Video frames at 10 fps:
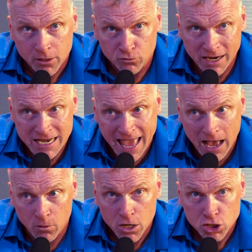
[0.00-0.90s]
right
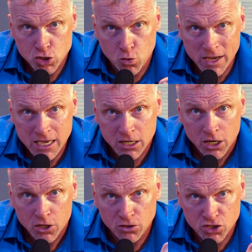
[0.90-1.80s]
now. Tweak
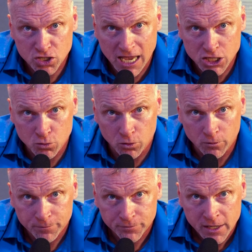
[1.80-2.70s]
your schedule.